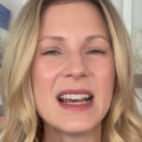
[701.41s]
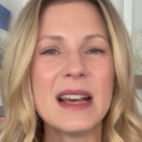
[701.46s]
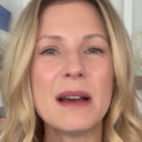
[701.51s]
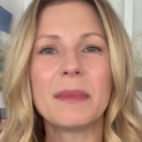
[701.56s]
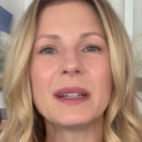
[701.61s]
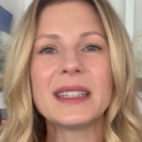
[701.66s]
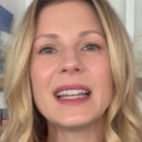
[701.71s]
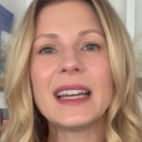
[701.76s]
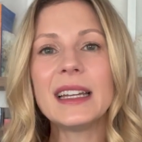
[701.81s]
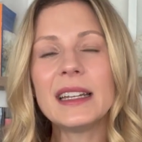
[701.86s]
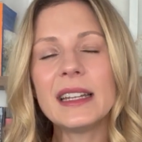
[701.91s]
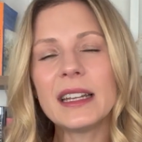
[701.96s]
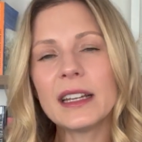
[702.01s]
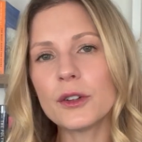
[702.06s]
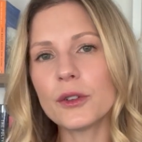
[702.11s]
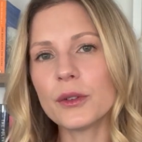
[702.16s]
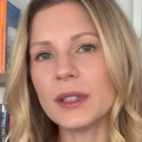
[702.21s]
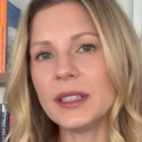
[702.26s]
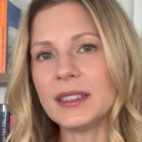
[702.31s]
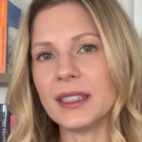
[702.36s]
But then it
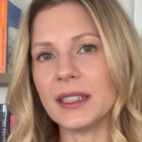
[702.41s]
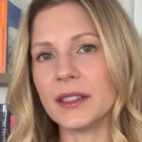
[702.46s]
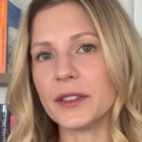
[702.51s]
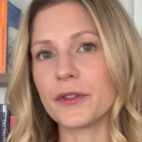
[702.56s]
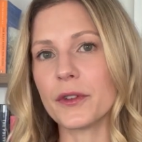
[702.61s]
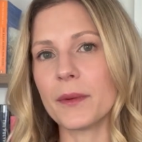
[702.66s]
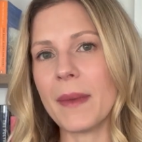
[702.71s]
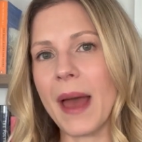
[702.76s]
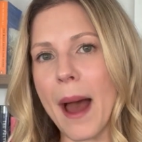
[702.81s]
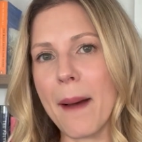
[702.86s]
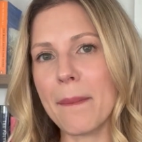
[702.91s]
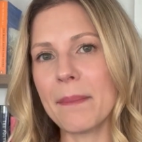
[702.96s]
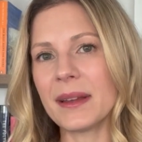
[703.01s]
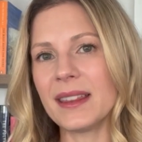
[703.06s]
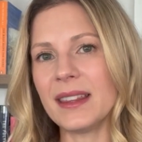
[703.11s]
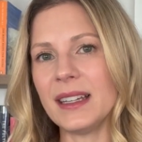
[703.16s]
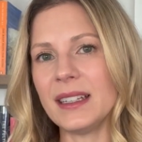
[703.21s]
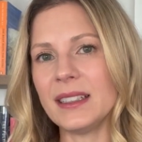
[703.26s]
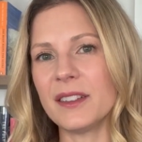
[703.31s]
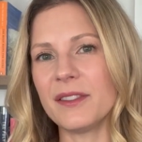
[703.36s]
increases from
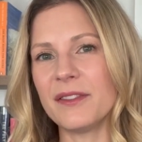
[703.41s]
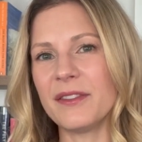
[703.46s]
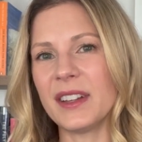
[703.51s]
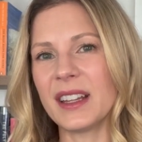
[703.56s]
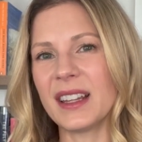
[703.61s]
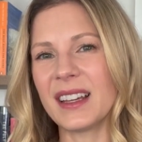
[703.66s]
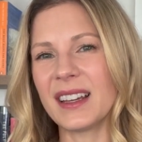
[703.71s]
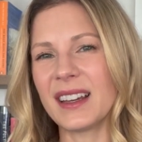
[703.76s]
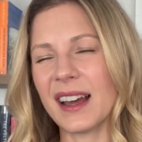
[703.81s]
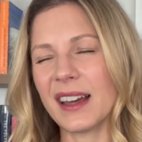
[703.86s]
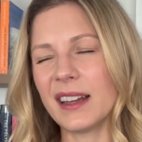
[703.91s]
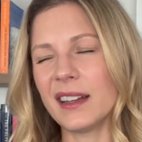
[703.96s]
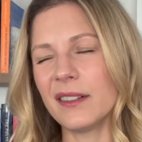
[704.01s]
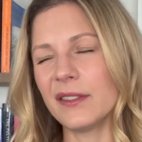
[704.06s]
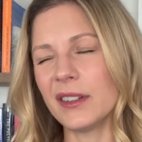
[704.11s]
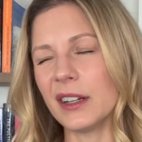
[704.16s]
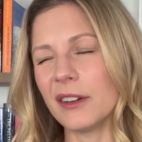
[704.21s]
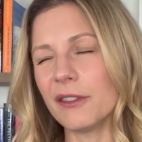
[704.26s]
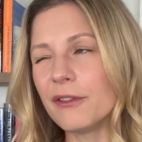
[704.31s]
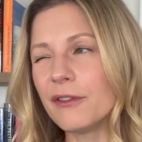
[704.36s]
apathy to feeling kind of
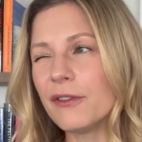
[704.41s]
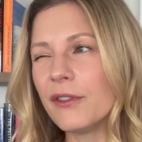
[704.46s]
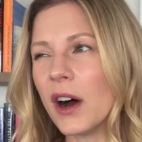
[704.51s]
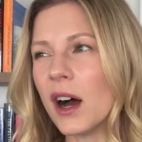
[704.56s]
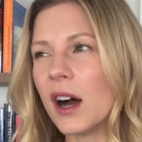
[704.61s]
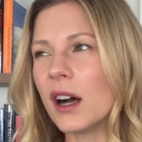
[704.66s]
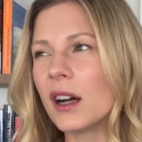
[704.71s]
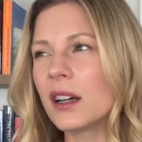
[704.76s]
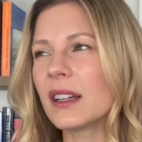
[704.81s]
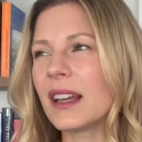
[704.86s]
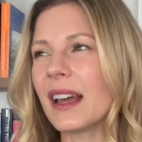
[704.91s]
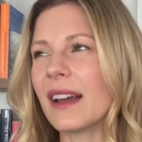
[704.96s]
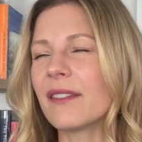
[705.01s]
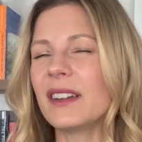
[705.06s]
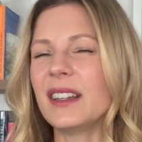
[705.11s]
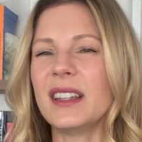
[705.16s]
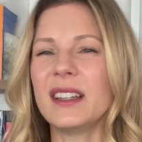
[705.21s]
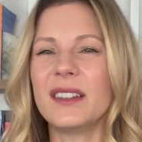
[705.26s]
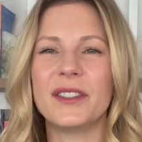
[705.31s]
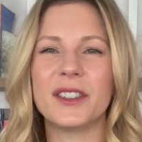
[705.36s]
in a funk.
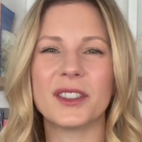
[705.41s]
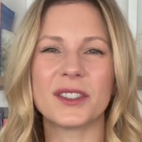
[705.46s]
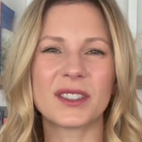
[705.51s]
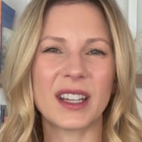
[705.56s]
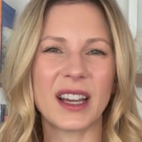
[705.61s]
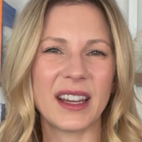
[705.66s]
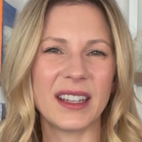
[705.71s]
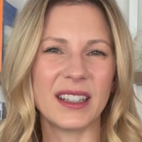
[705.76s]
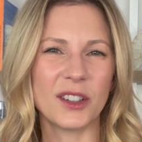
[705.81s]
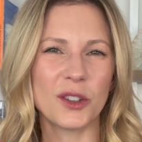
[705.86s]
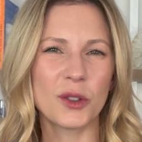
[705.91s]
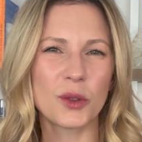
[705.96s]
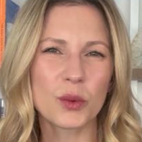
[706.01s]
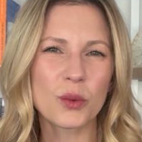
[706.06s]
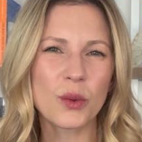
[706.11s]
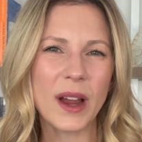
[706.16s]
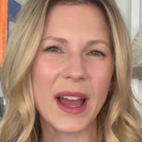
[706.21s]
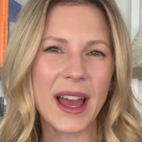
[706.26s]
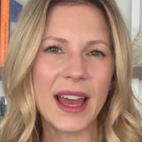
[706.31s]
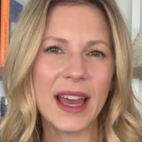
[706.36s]
Everything feels kind of
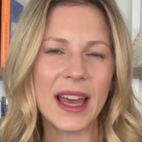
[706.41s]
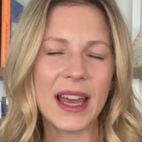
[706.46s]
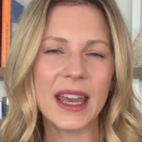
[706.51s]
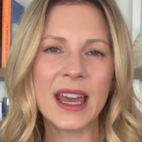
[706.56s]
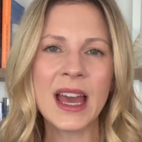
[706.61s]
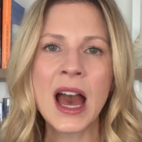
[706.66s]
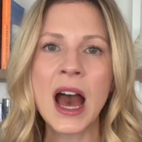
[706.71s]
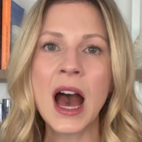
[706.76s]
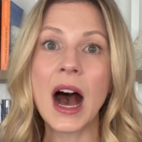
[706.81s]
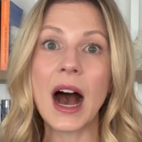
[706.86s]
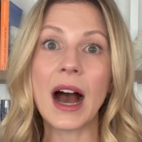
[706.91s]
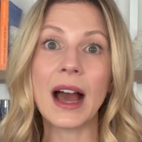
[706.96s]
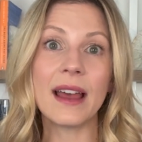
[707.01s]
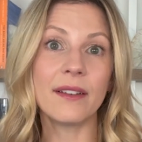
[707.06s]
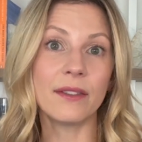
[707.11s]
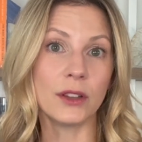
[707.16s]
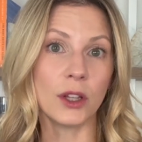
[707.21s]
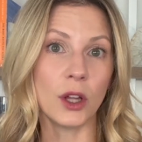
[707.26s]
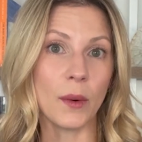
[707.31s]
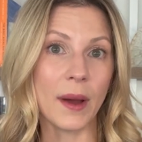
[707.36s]
gray. I
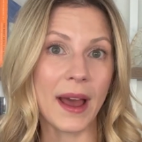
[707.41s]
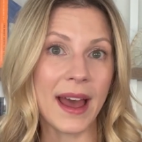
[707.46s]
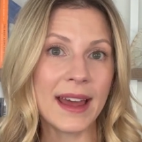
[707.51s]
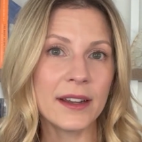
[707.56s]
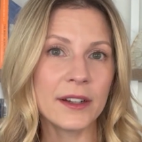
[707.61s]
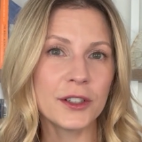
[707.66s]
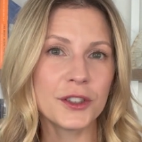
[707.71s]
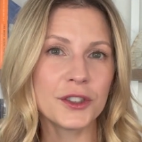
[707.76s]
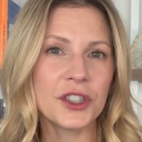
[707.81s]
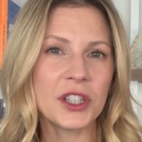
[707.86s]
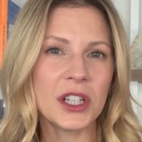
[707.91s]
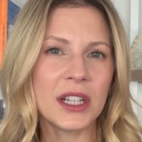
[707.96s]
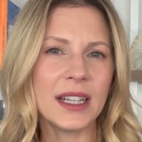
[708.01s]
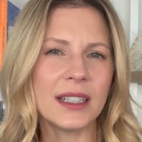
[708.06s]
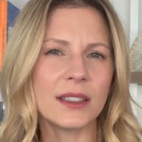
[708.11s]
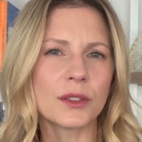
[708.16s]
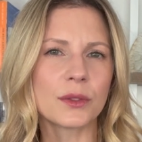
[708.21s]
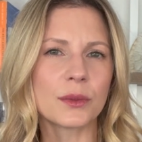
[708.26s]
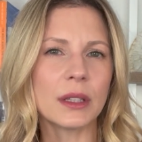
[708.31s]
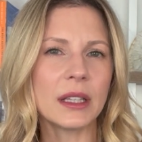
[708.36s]
have low energy.
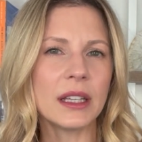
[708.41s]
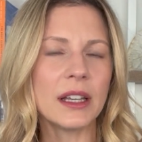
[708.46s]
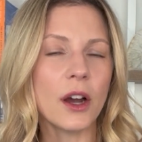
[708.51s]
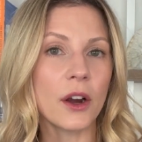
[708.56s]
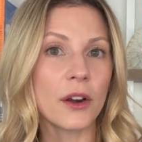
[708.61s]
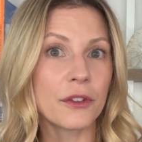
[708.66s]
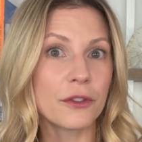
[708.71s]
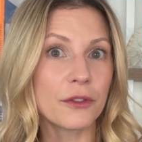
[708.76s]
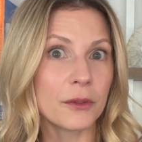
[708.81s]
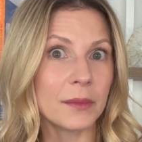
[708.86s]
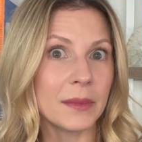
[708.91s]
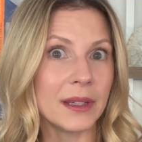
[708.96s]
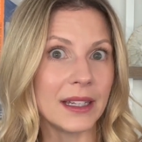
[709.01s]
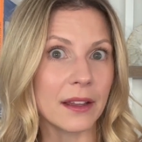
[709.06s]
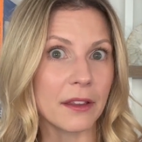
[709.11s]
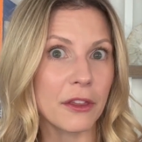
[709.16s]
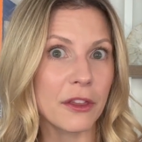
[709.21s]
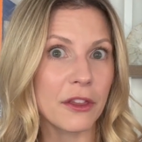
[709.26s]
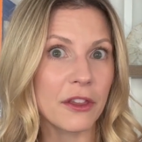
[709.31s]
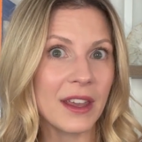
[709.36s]
It's really hard for me to
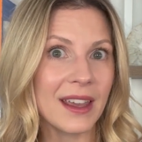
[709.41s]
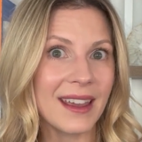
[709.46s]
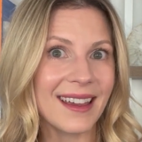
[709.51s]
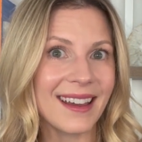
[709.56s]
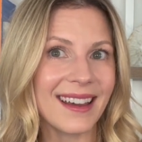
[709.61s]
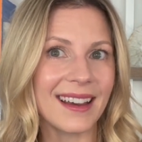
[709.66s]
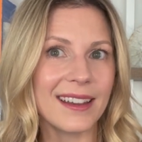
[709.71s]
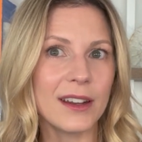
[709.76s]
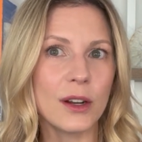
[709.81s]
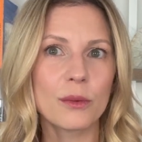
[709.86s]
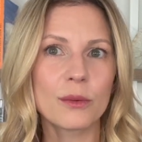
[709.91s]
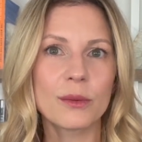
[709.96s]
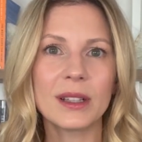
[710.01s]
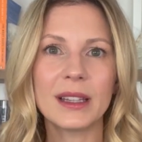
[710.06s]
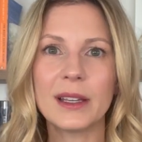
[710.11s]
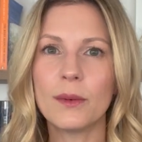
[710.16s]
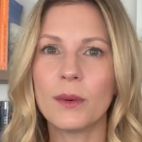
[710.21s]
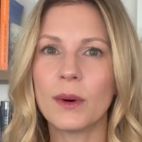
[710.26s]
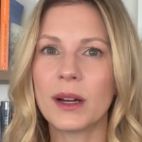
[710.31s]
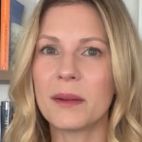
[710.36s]
think. I don't
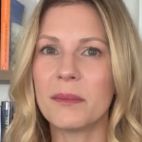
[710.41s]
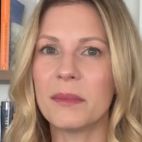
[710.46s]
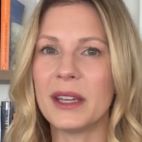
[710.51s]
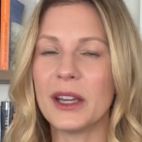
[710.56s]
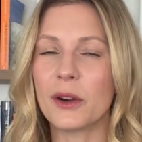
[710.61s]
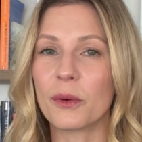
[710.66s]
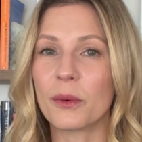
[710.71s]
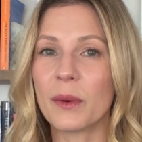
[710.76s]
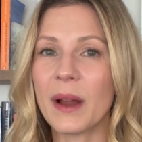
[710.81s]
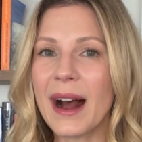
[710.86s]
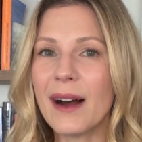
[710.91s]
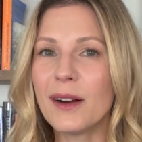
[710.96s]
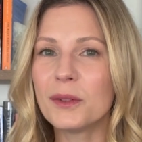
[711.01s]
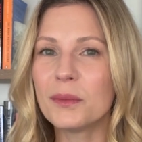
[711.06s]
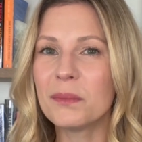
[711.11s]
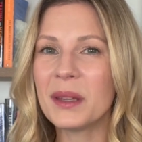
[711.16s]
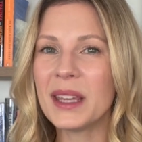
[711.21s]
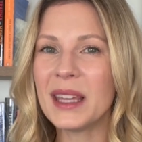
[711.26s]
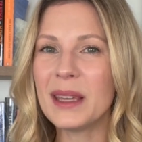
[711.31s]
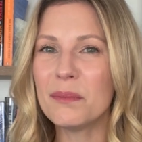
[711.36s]
really want to be
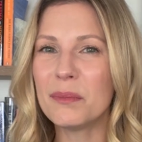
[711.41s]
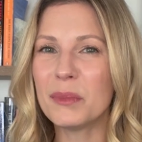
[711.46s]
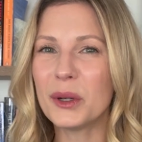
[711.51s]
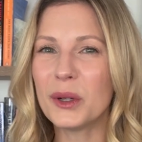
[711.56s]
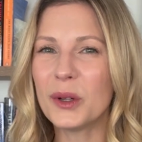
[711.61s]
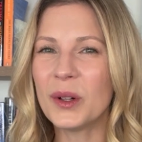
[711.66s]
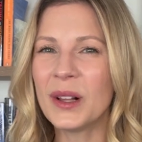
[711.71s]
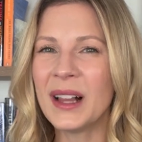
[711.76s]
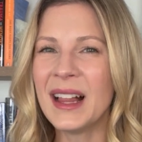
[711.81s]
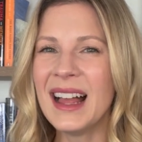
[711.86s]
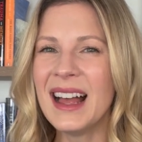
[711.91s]
around people.